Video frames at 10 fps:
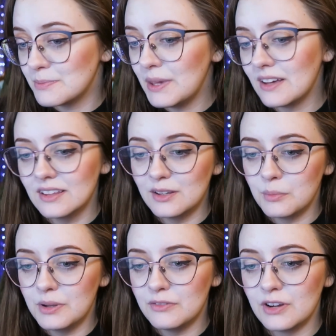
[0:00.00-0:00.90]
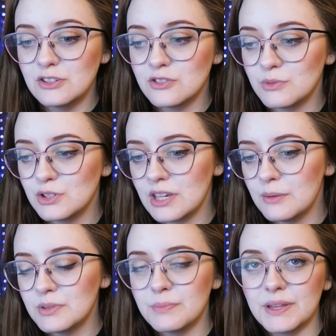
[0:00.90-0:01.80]
speak a little bit of French, which
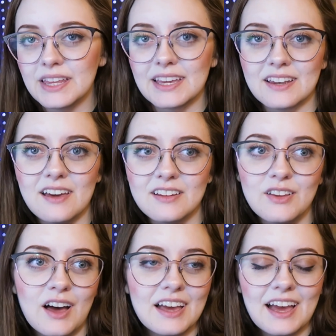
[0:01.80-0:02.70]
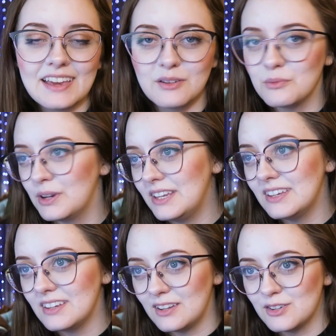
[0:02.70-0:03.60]
helps, but like not a lot. I can read
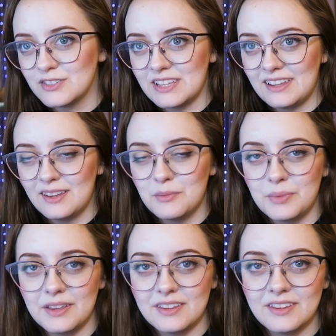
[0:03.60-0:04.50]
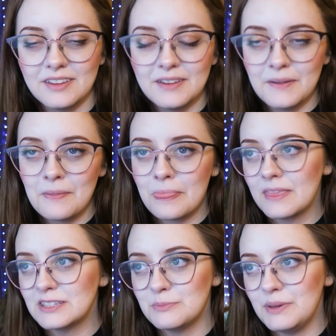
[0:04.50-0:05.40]
it and understand it, but
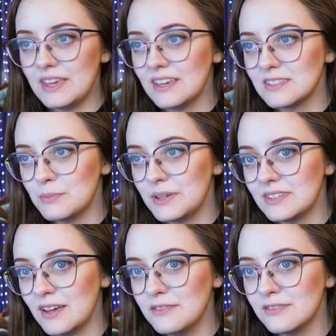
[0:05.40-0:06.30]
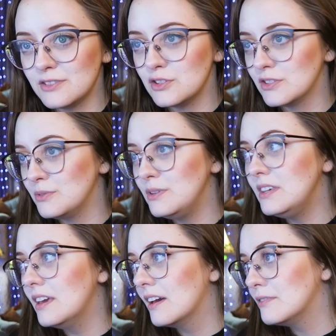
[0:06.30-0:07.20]
speaking it's a bit tough. Je
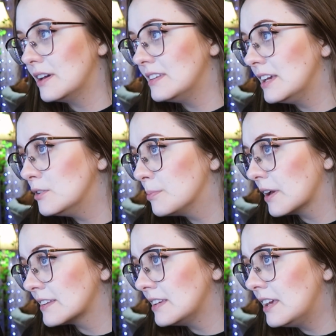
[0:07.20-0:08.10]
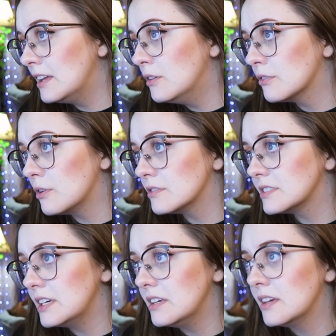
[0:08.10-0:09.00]
suis fatiguée de pratiquer le
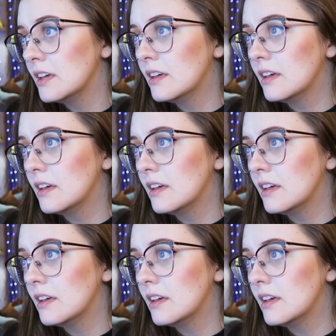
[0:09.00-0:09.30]
français.